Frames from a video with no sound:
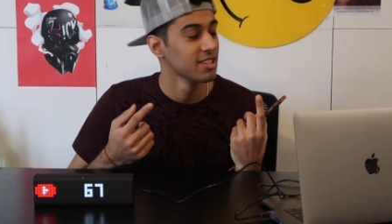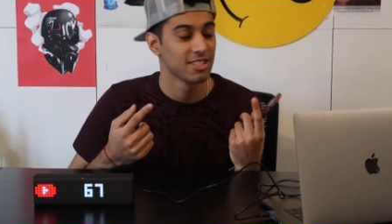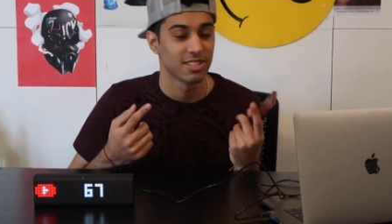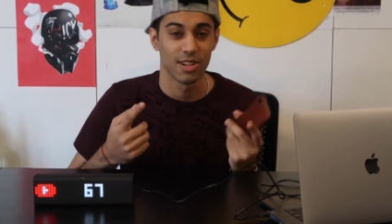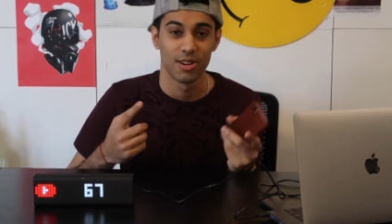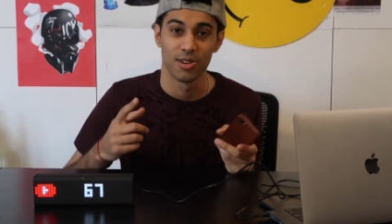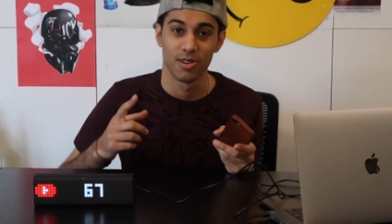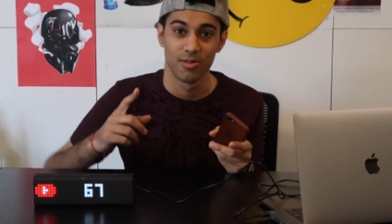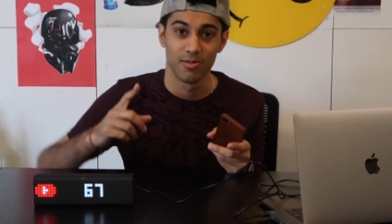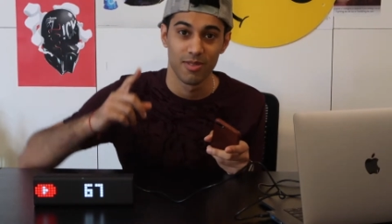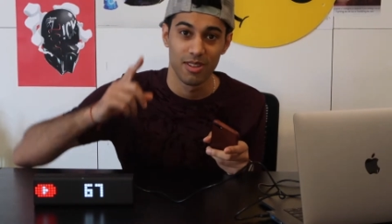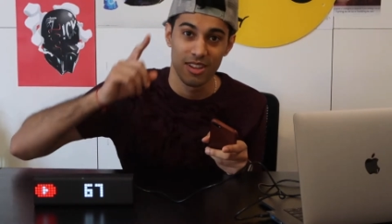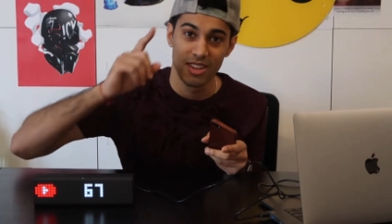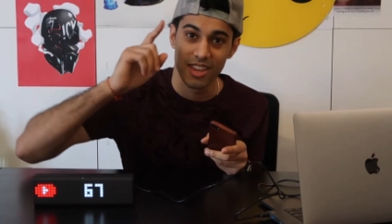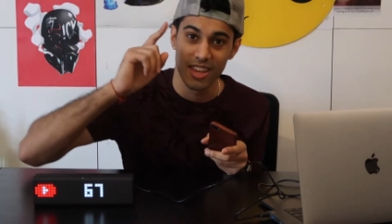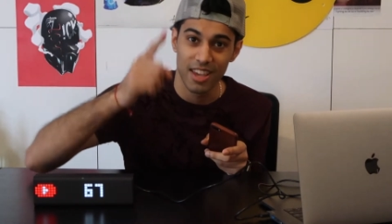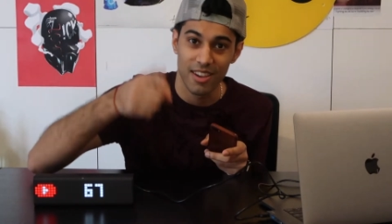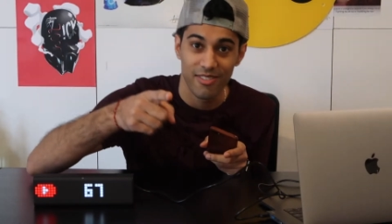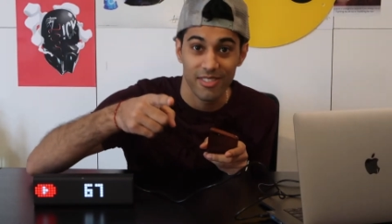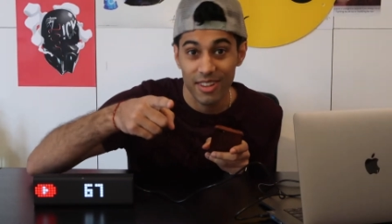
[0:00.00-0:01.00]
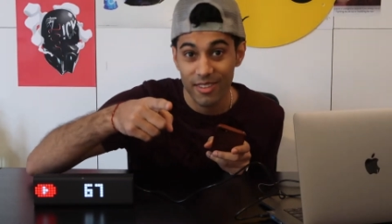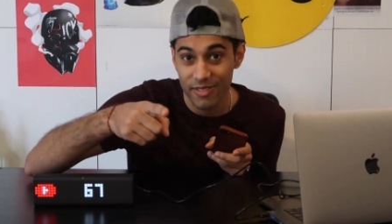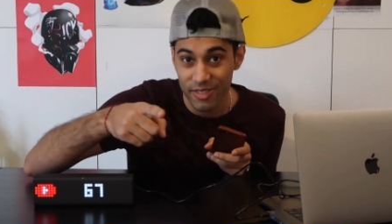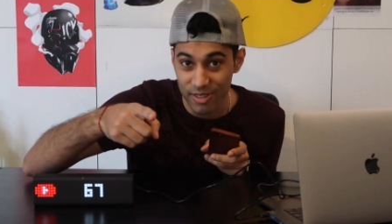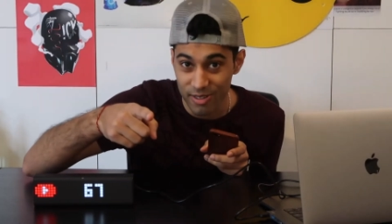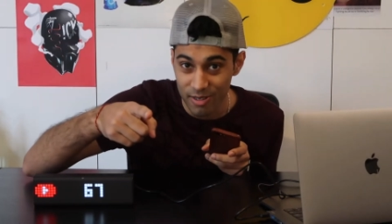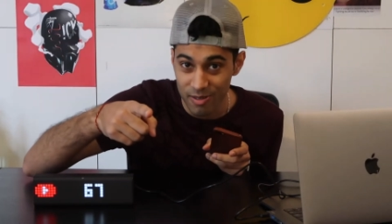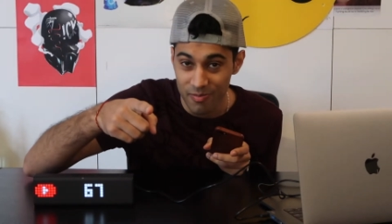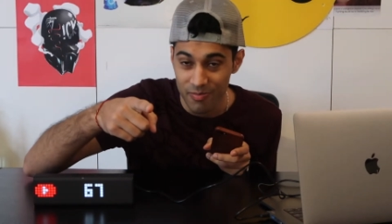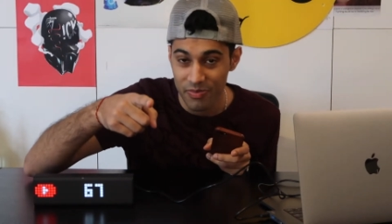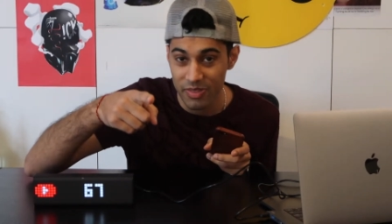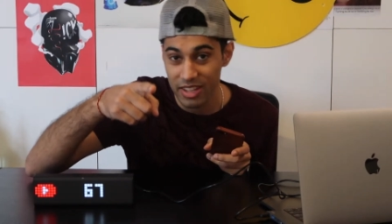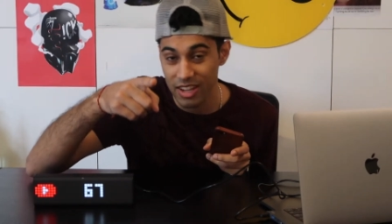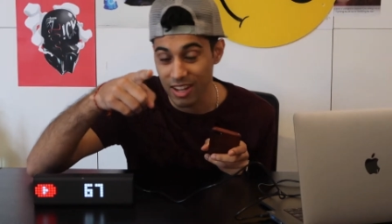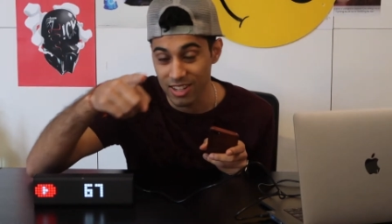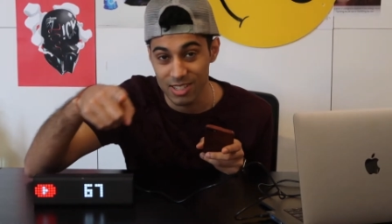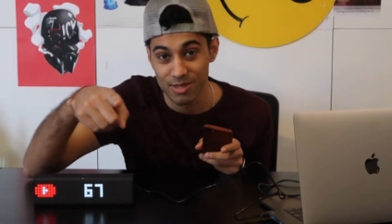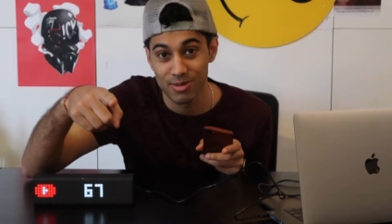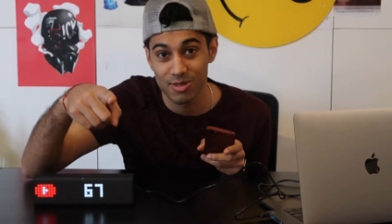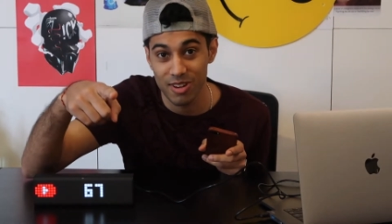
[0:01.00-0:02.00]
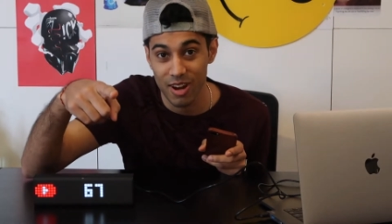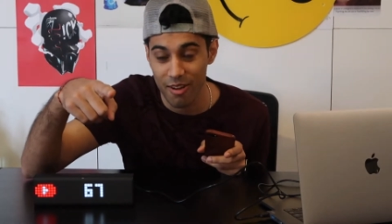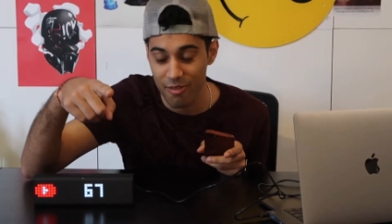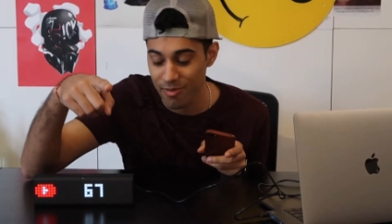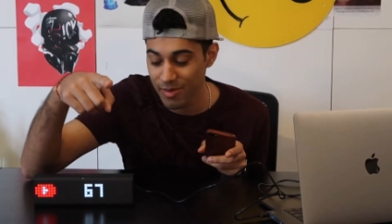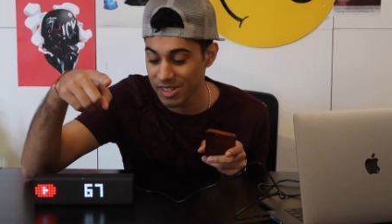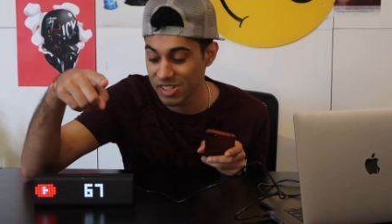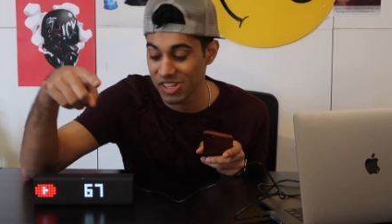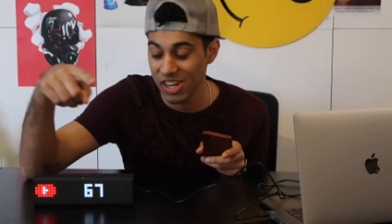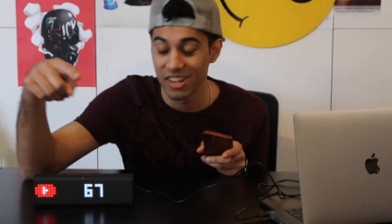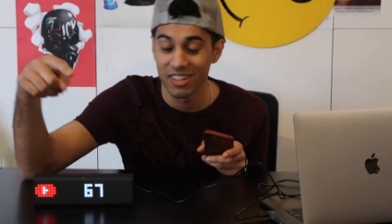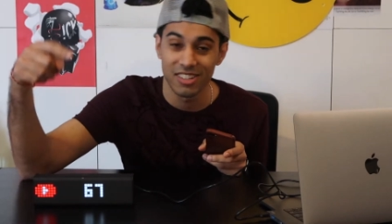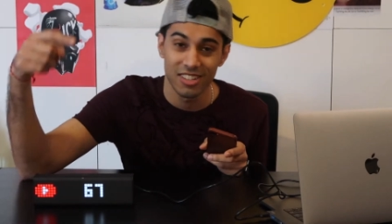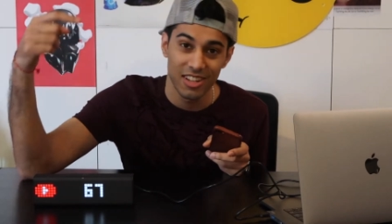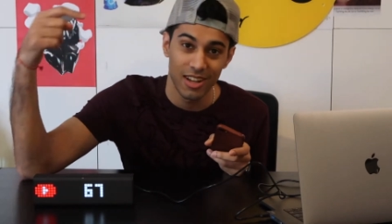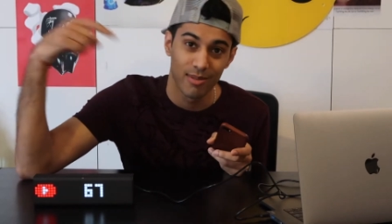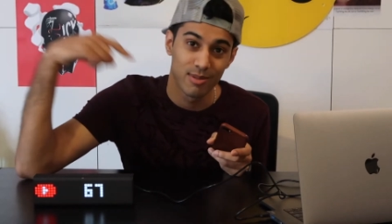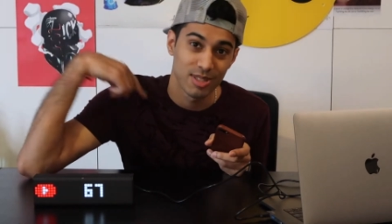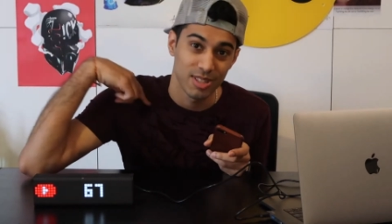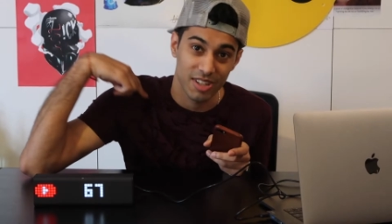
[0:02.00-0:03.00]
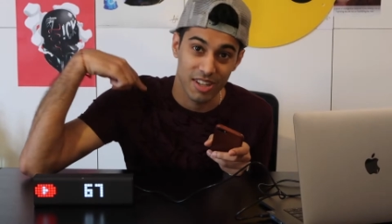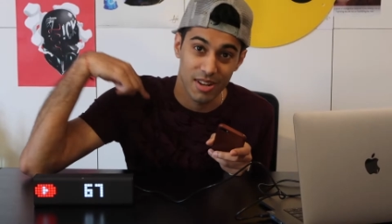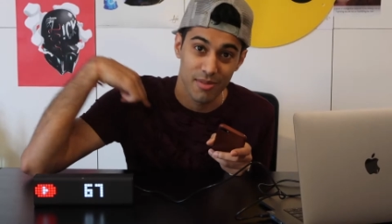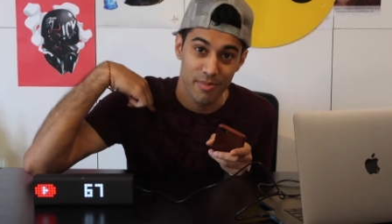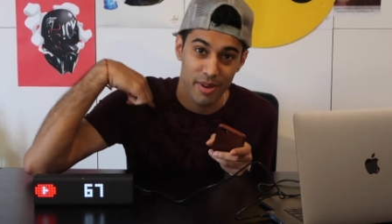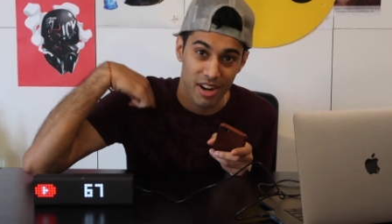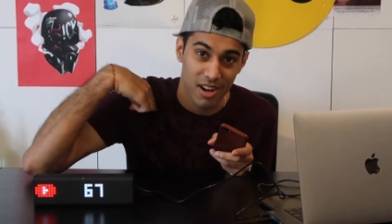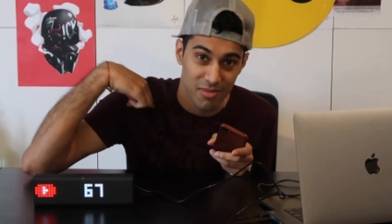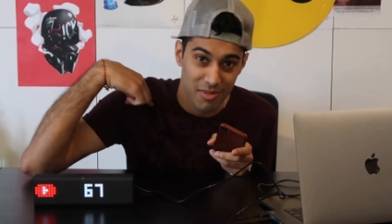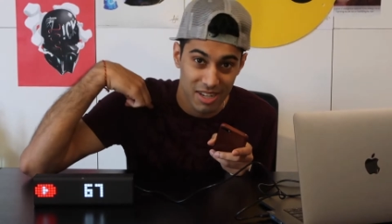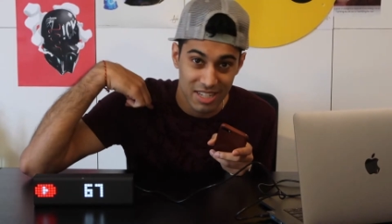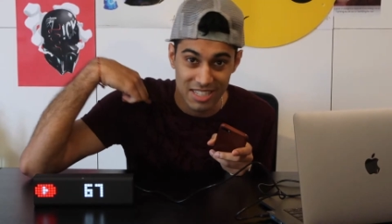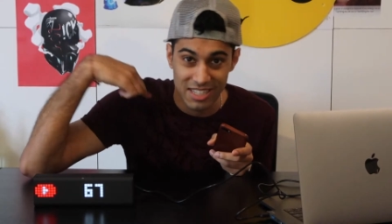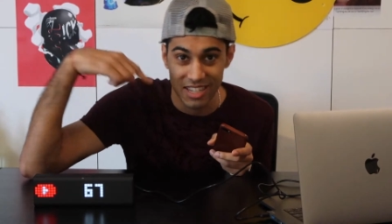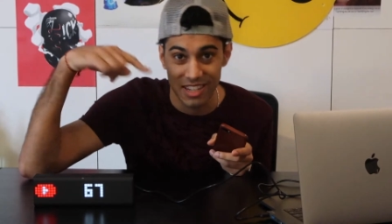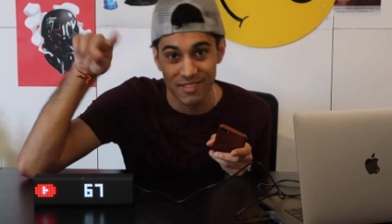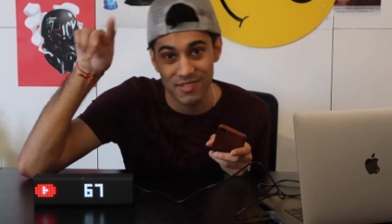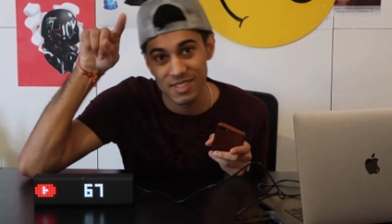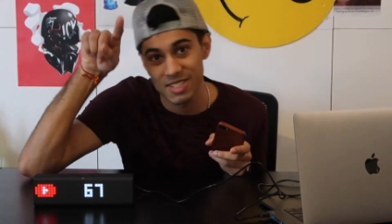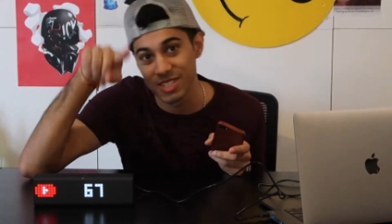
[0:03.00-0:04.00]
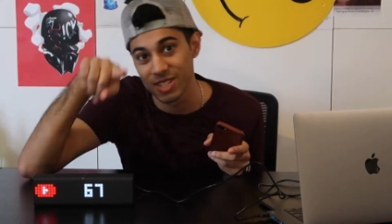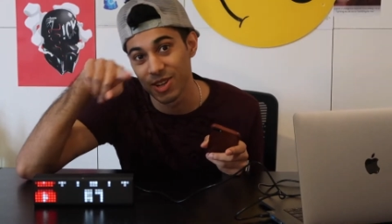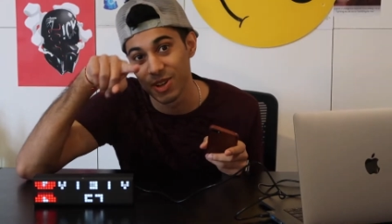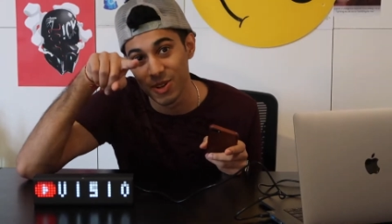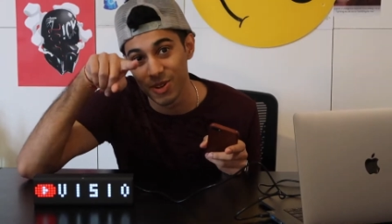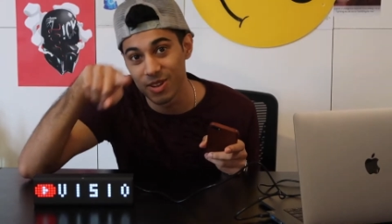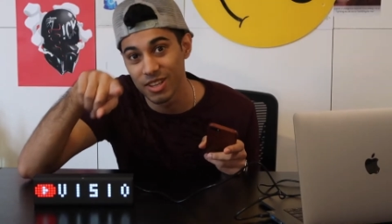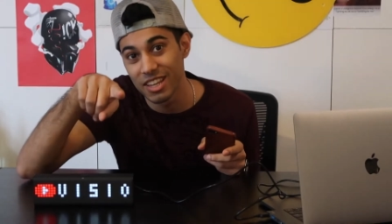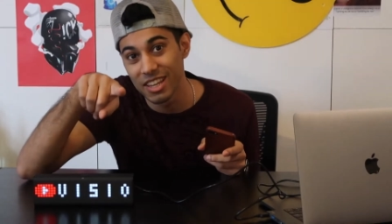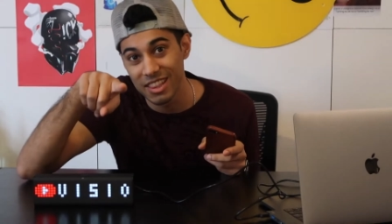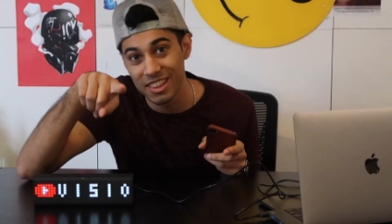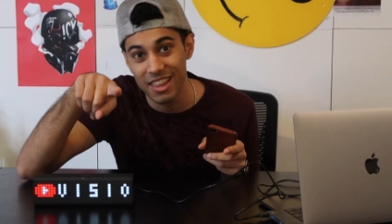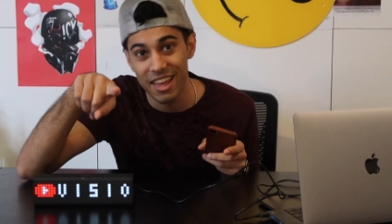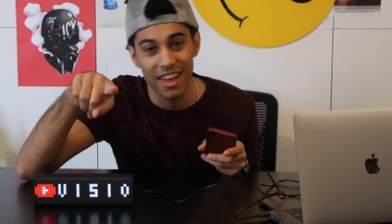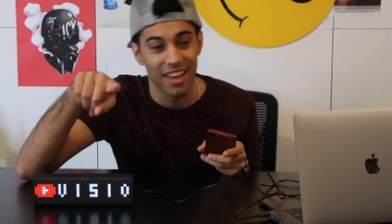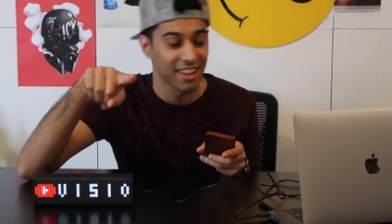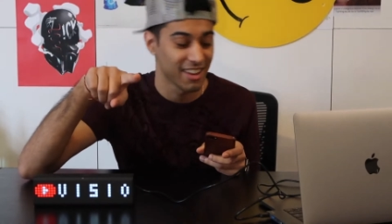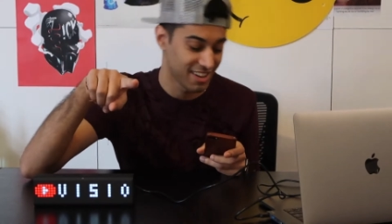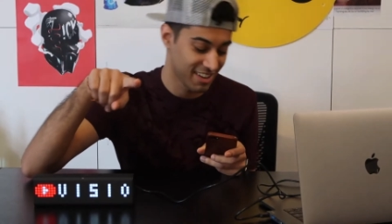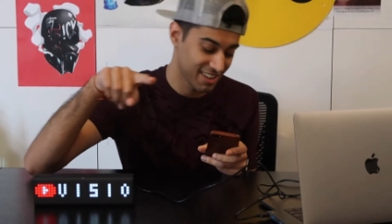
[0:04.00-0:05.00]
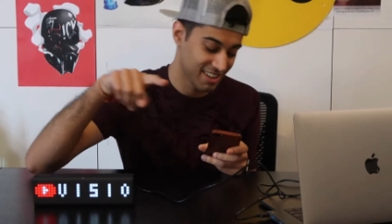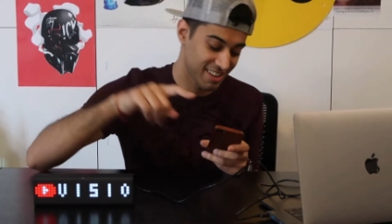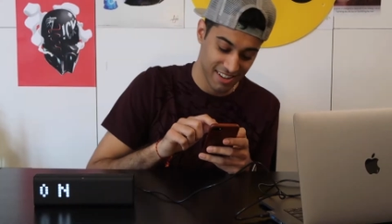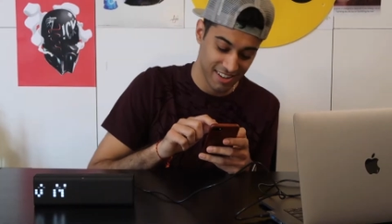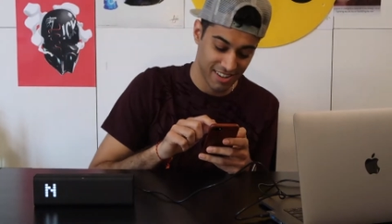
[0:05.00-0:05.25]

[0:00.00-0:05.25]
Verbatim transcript: So even if you unsubscribe from my channel, I'm still gonna better myself, so eat that,